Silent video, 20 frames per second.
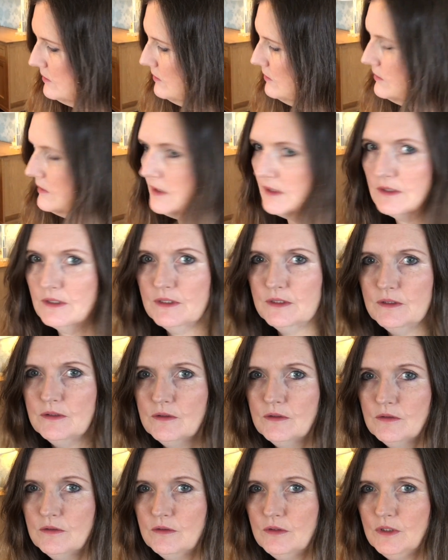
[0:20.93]
I can
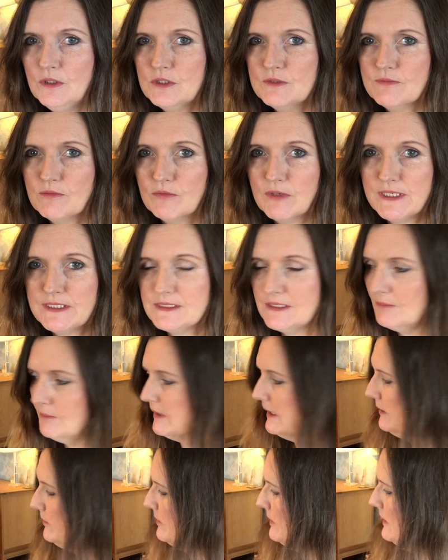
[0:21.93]
use for writing
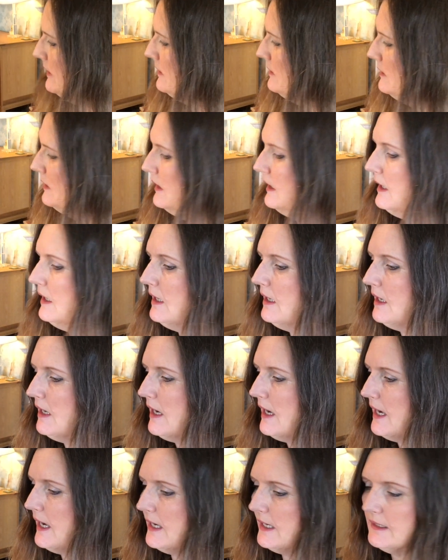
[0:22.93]
paper,
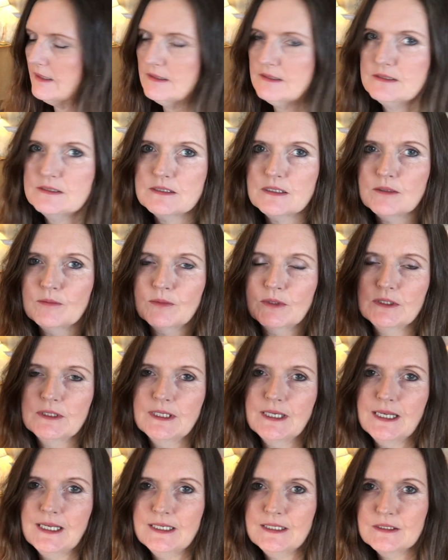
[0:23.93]
and I'm going to
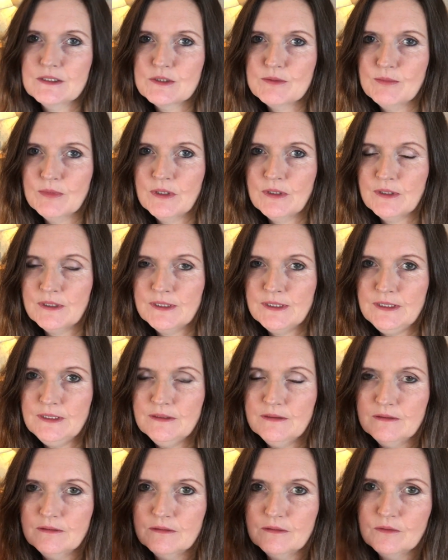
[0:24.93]
collect my
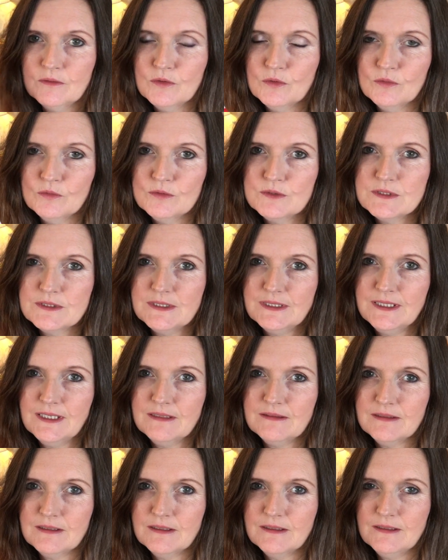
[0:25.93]
thoughts
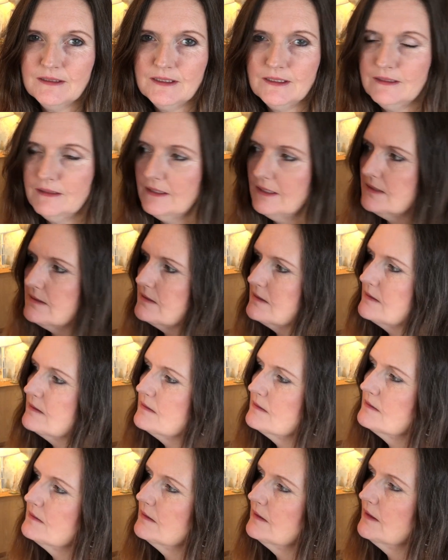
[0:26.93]
together in this
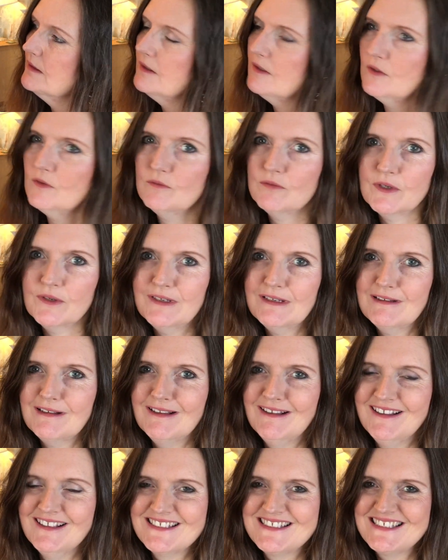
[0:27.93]
very
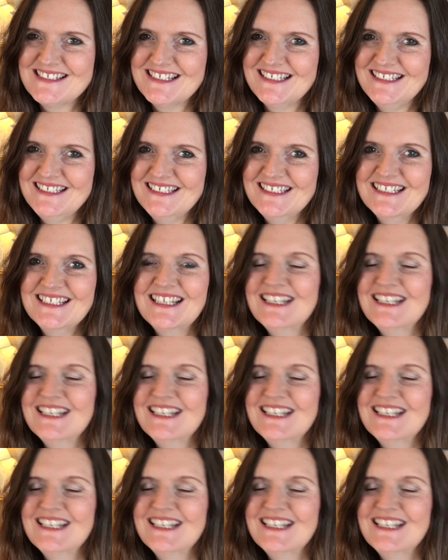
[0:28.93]
classy